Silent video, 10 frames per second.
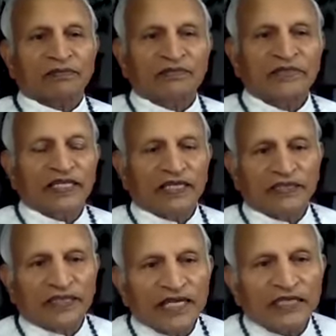we are
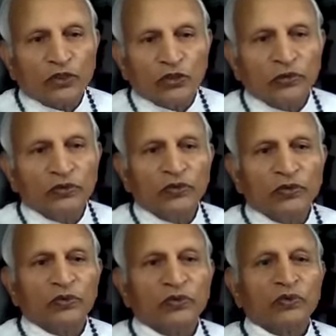attached to,
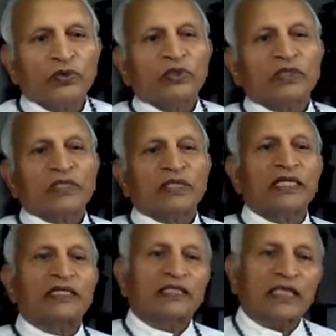they
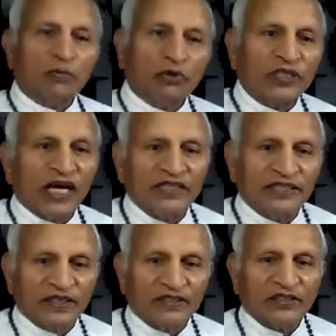sabotage
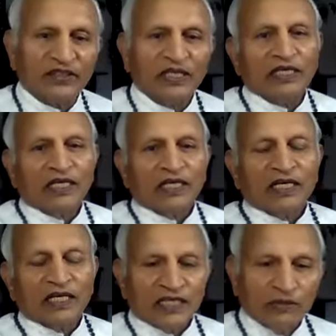us
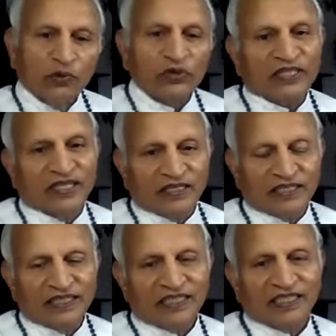
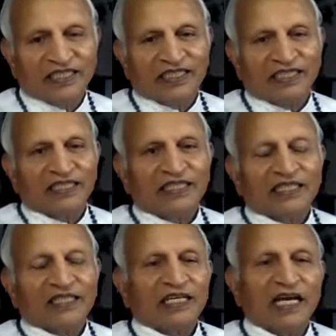emotionally
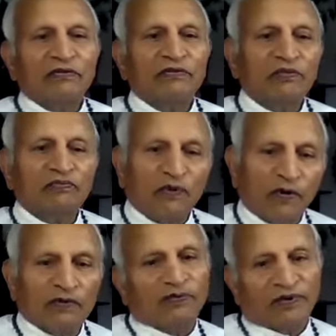and we
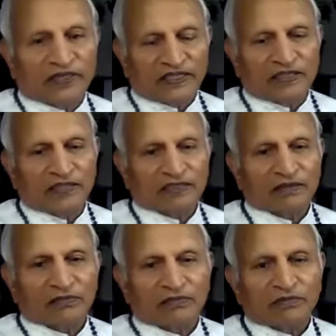fall for it.
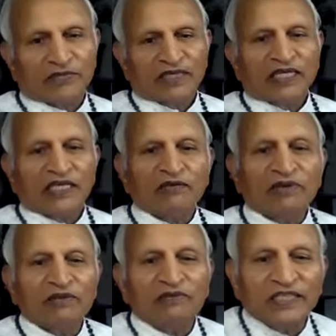
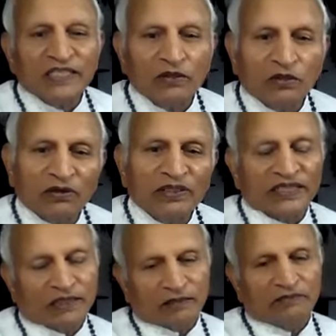Even we know
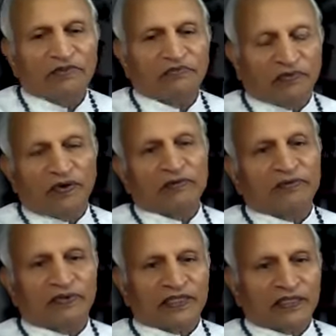it, we fall
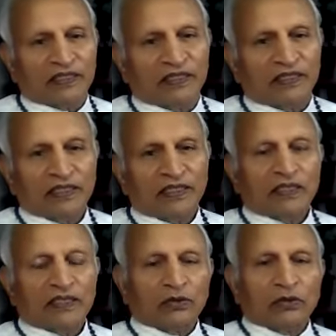for it.
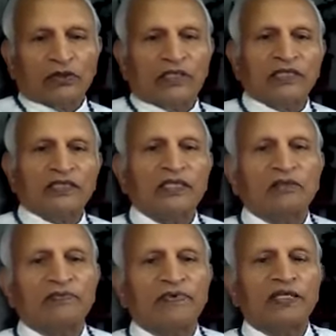So this
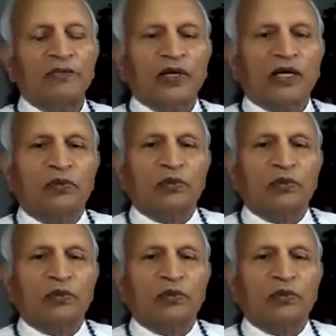is where you have to